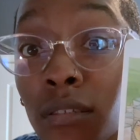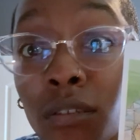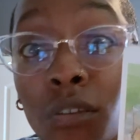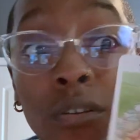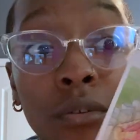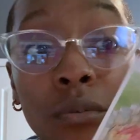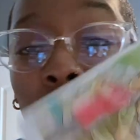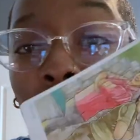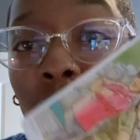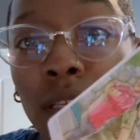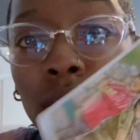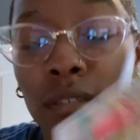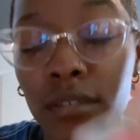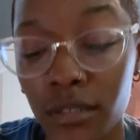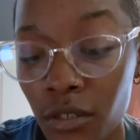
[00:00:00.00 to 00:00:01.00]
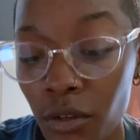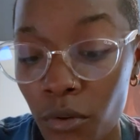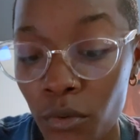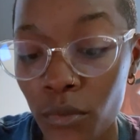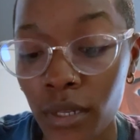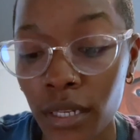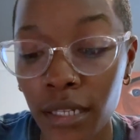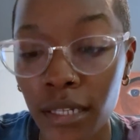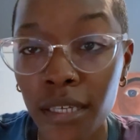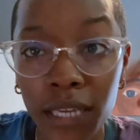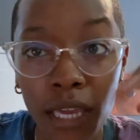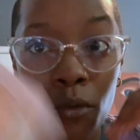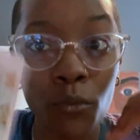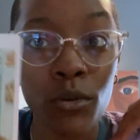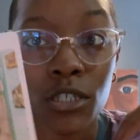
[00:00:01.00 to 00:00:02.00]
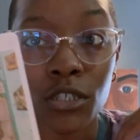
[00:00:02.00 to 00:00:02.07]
You're doing it. So look at what